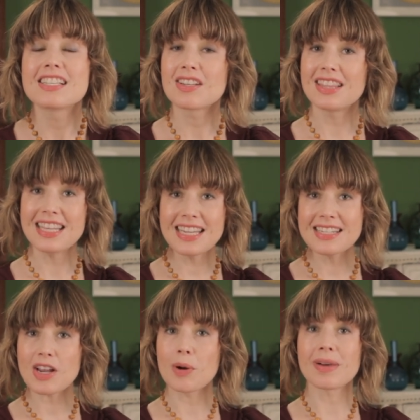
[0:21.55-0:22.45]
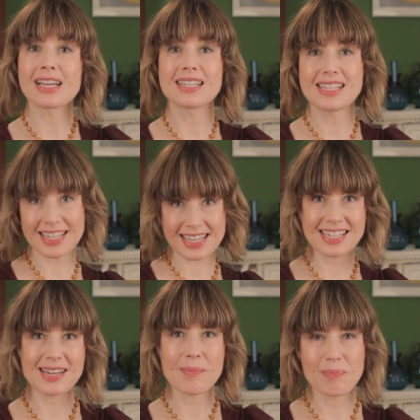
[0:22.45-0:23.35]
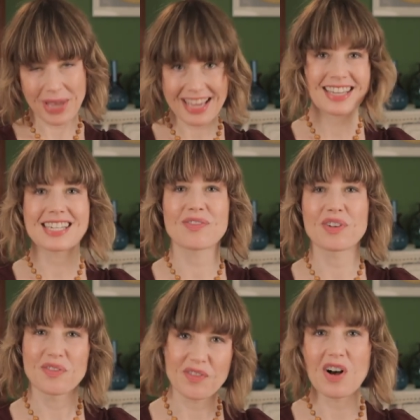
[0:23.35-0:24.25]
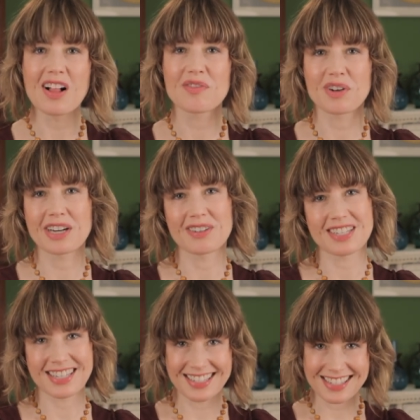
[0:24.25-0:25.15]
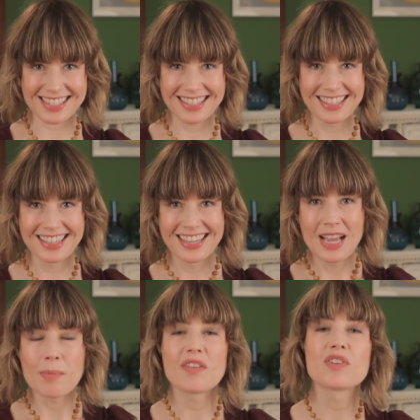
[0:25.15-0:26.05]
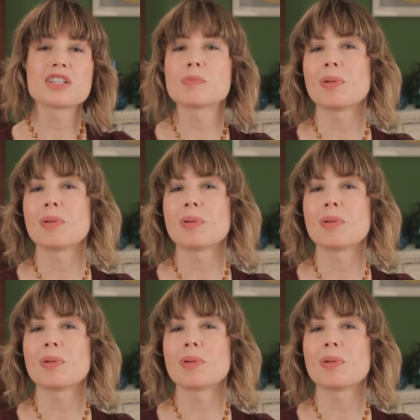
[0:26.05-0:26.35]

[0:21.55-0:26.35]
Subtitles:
So these are my six picks for fall fragrances. My first